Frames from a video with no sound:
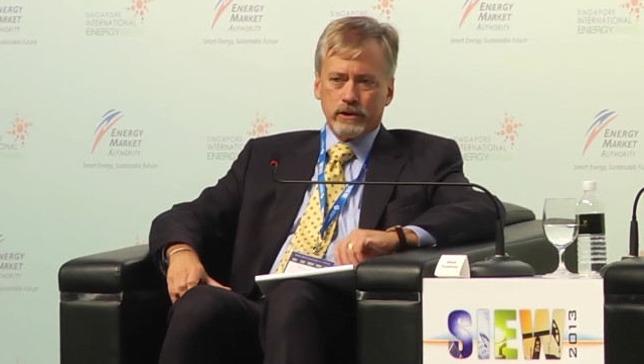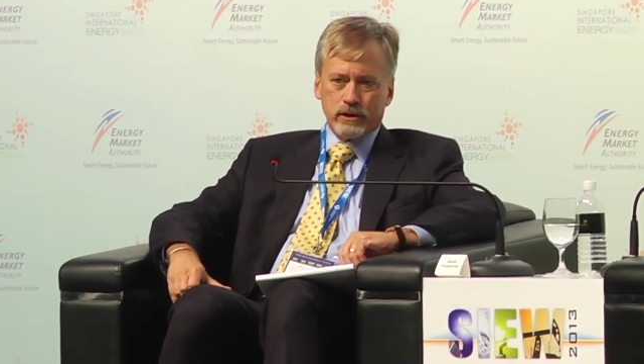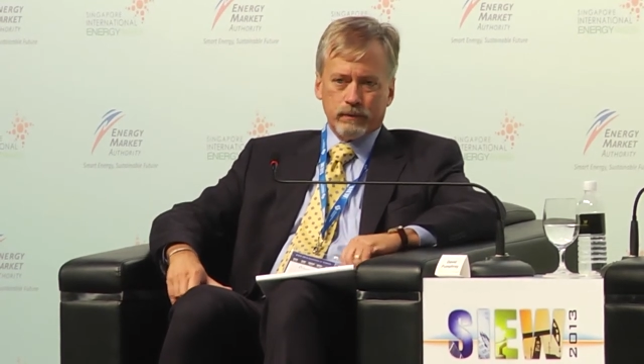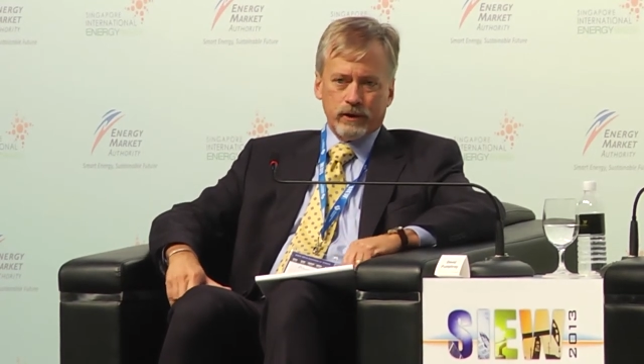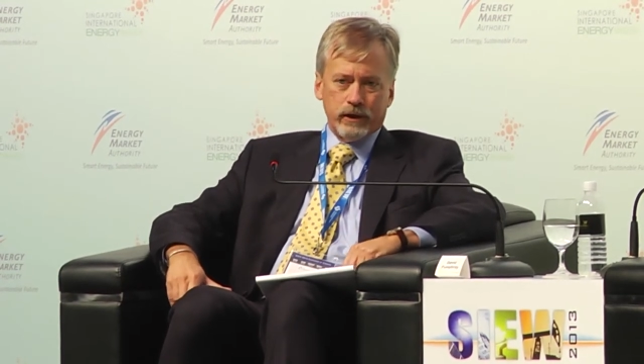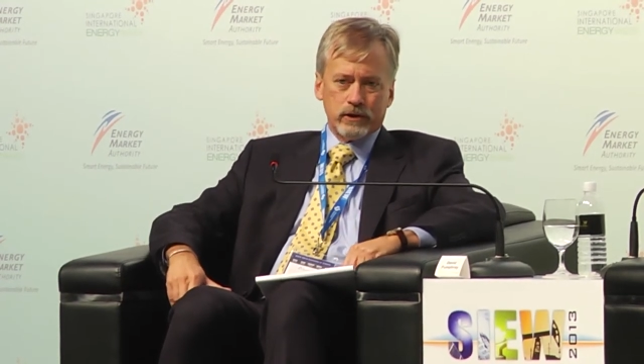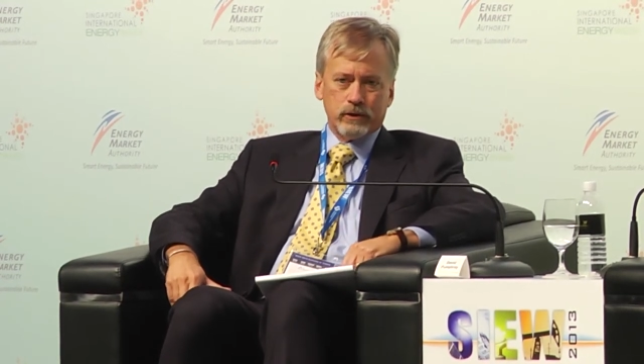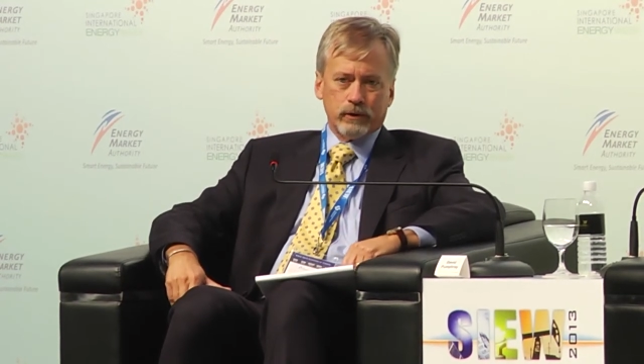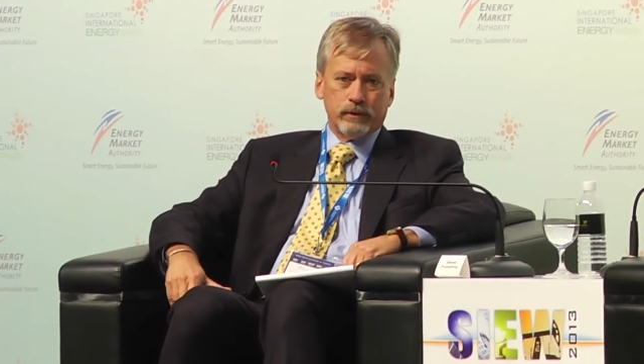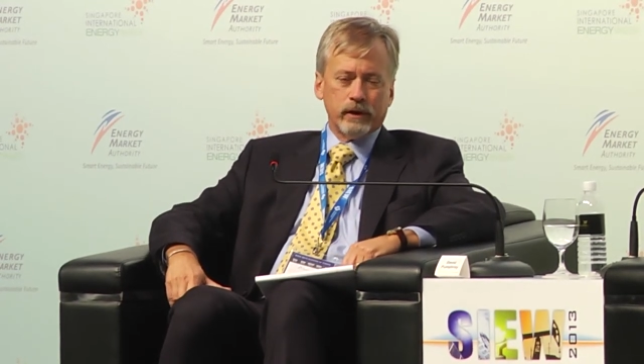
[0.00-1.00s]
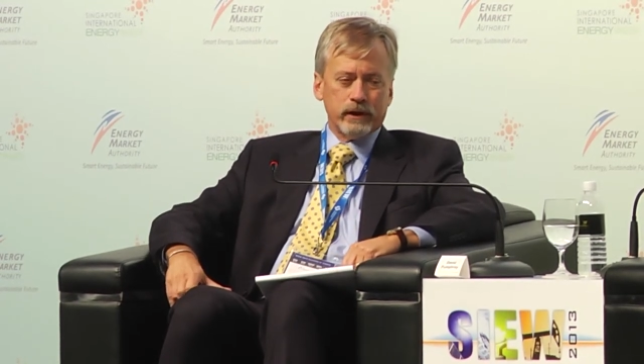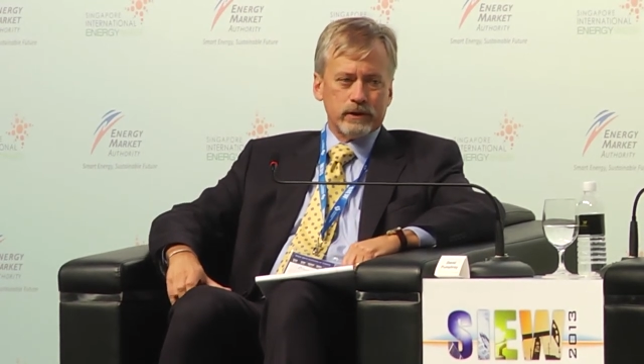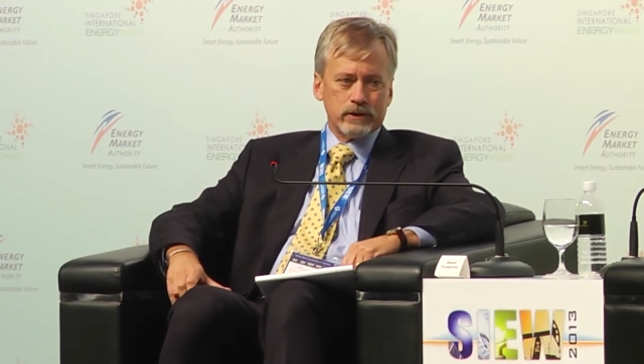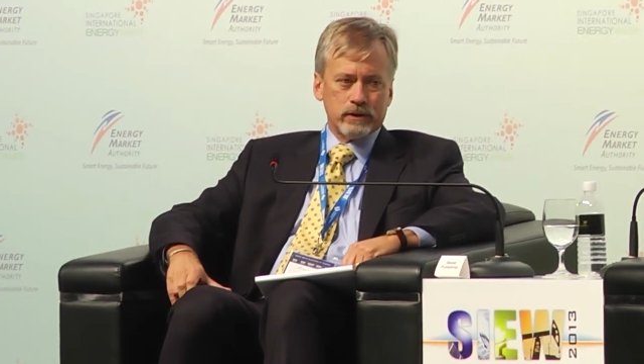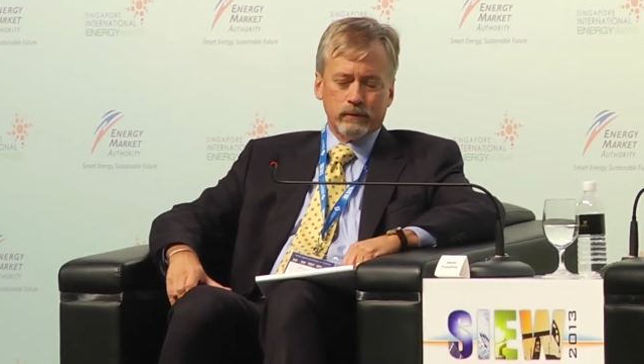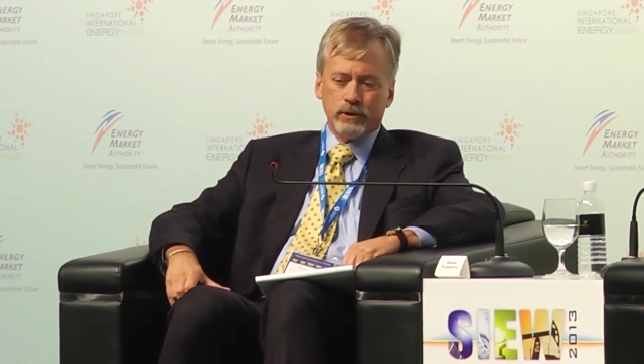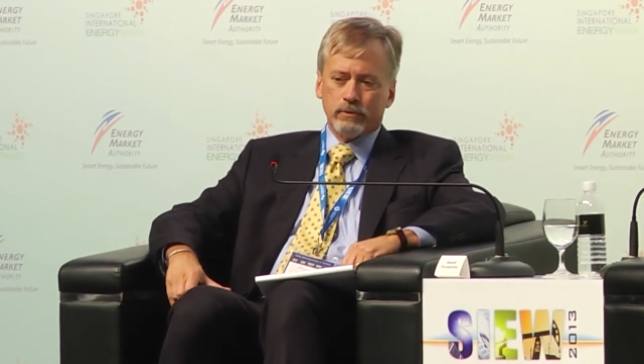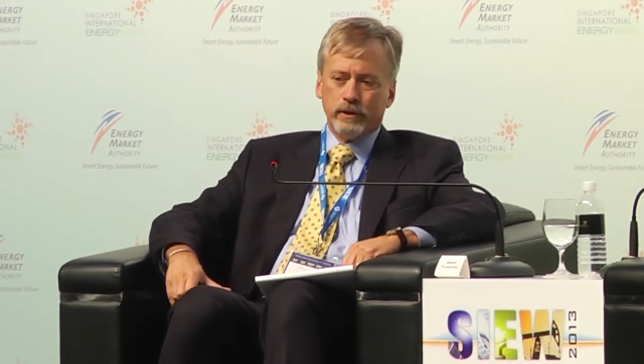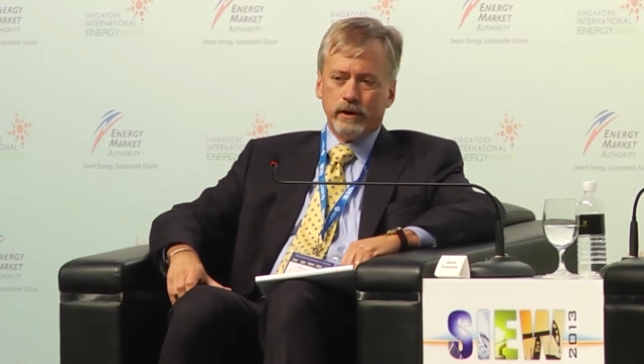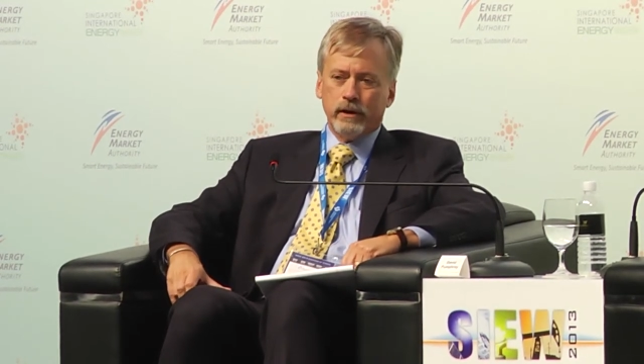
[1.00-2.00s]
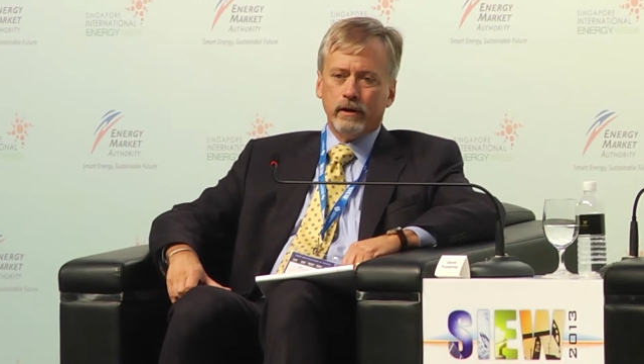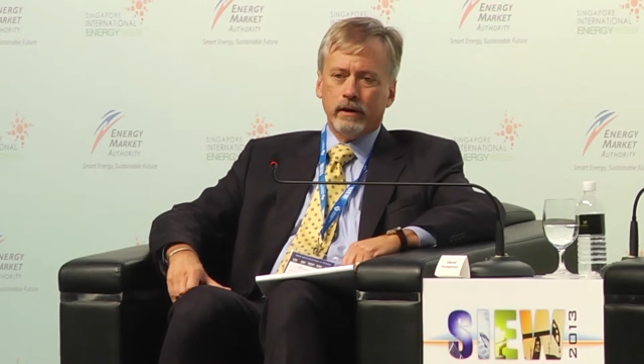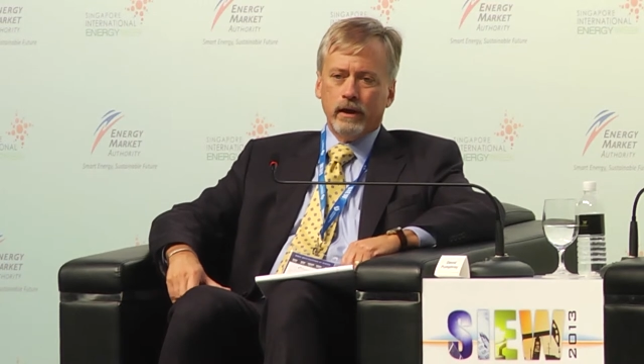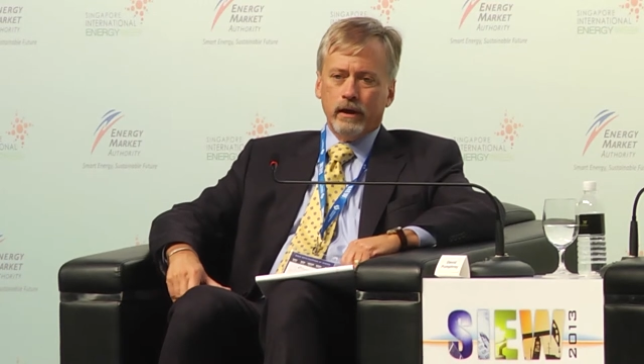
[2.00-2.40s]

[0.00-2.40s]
experience took place. It was within